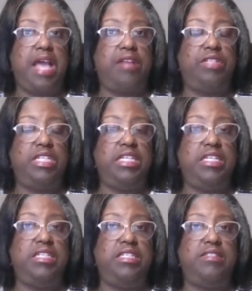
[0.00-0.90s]
title
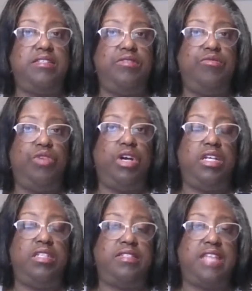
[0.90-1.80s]
in and see
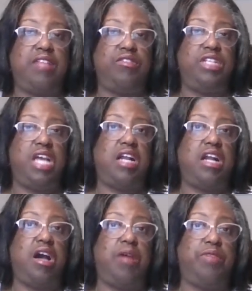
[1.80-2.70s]
what
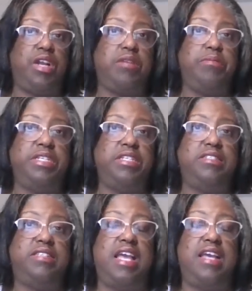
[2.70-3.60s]
salary.com
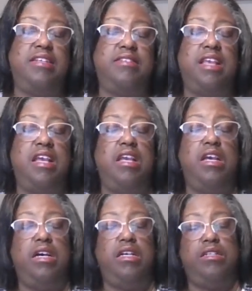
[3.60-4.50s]
recommends as
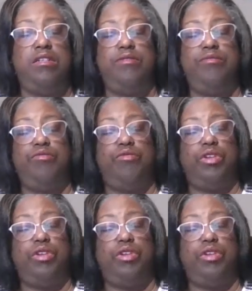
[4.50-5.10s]
a